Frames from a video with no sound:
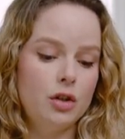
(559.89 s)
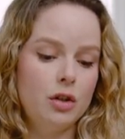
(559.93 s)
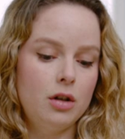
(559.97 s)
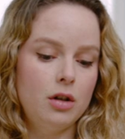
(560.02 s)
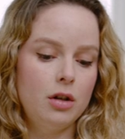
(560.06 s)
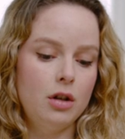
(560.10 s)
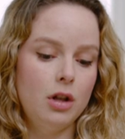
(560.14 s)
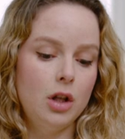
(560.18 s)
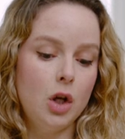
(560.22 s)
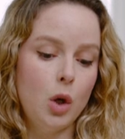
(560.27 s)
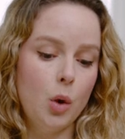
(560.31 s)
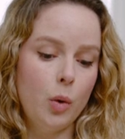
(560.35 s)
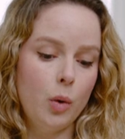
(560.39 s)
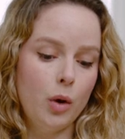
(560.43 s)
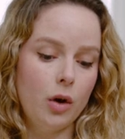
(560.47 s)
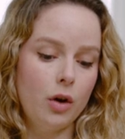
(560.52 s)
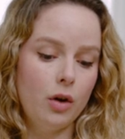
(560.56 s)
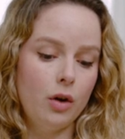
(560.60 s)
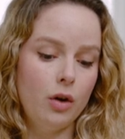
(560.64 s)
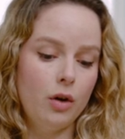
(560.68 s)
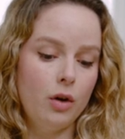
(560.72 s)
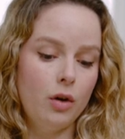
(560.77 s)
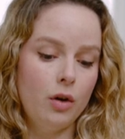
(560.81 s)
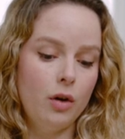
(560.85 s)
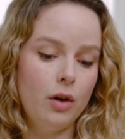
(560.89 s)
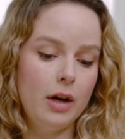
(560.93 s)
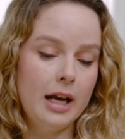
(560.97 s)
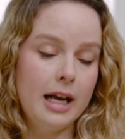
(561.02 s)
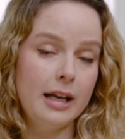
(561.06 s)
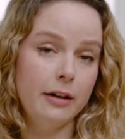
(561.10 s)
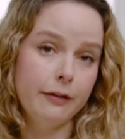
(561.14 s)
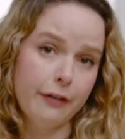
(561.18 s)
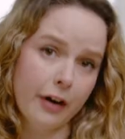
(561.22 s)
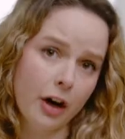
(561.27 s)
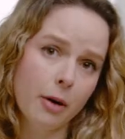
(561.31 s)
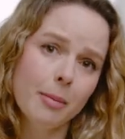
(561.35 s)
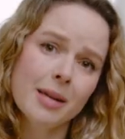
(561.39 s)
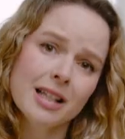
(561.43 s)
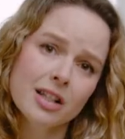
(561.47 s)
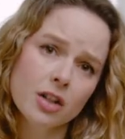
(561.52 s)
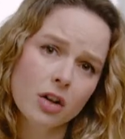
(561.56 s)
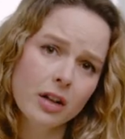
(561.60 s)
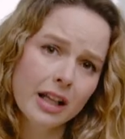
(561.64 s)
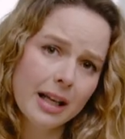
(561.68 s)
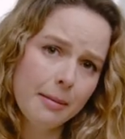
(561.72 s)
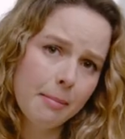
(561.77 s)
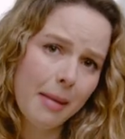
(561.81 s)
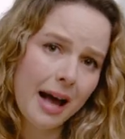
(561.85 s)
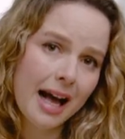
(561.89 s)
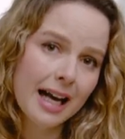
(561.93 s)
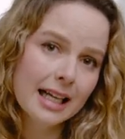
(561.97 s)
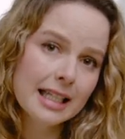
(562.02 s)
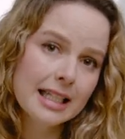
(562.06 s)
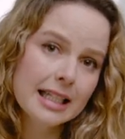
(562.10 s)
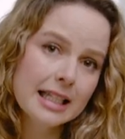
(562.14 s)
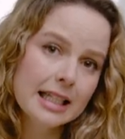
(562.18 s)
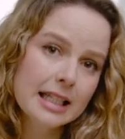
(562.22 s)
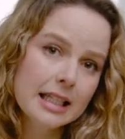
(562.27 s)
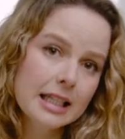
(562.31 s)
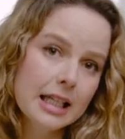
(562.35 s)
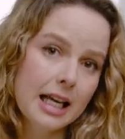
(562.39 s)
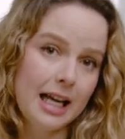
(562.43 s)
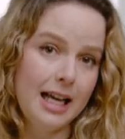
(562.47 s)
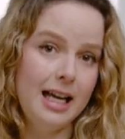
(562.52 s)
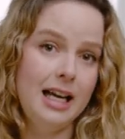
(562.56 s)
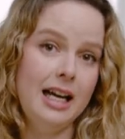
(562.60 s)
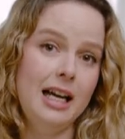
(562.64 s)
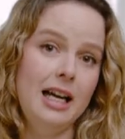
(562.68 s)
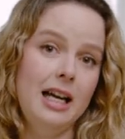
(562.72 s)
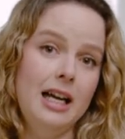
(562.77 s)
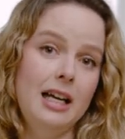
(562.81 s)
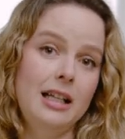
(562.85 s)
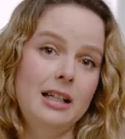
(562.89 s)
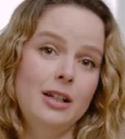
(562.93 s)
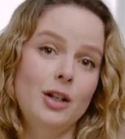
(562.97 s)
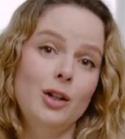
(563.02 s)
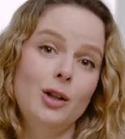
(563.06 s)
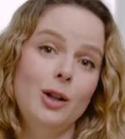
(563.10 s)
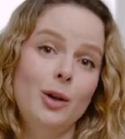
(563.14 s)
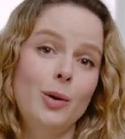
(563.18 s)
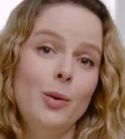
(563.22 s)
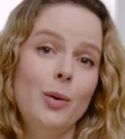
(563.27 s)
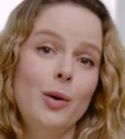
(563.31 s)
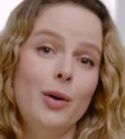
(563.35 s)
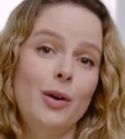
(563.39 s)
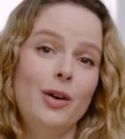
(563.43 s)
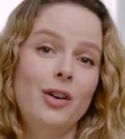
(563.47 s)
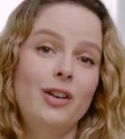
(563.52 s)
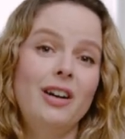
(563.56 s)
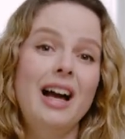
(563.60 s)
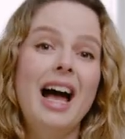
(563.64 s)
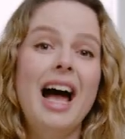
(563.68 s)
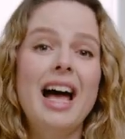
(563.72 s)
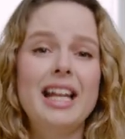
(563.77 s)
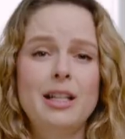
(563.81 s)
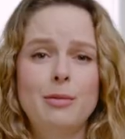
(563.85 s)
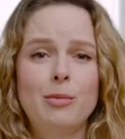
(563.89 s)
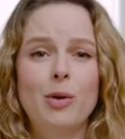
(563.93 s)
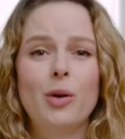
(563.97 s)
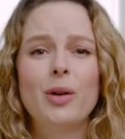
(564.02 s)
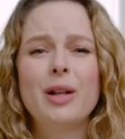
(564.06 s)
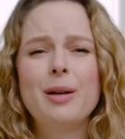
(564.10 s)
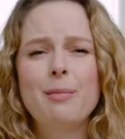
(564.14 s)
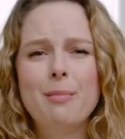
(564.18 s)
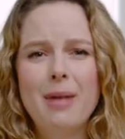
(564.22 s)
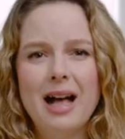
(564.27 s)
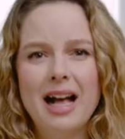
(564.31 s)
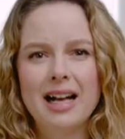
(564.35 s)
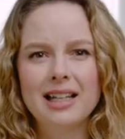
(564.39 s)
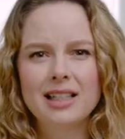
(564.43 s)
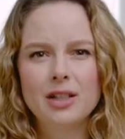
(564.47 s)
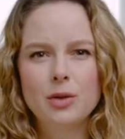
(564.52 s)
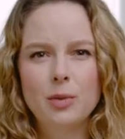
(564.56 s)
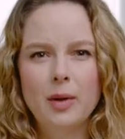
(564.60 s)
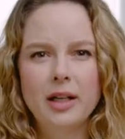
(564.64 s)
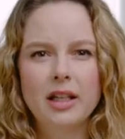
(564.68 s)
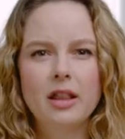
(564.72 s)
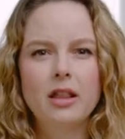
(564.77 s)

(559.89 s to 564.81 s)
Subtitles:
lower environmental impacts and lower animal impacts, right?